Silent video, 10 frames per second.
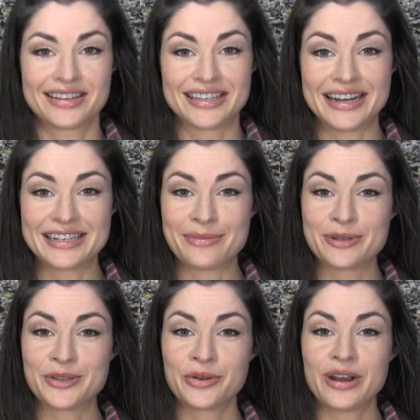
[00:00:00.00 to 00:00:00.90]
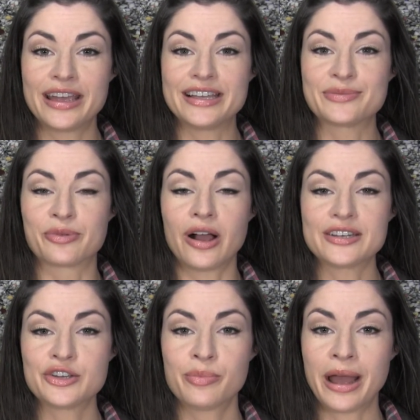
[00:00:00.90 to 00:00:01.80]
Today's episode is
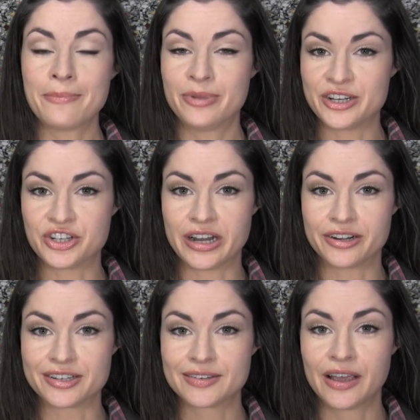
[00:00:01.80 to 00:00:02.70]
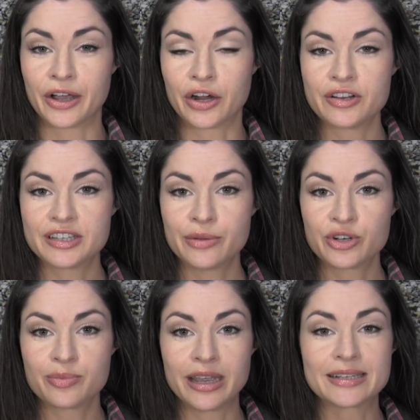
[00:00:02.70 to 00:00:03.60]
brought to you by BitShares, a currency
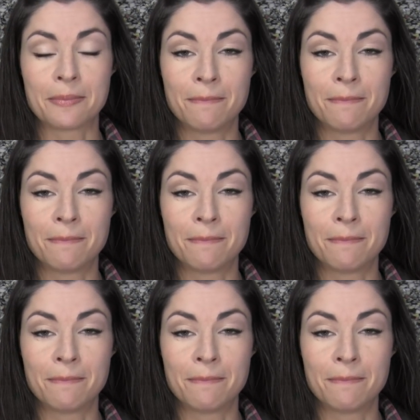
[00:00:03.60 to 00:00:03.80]
which makes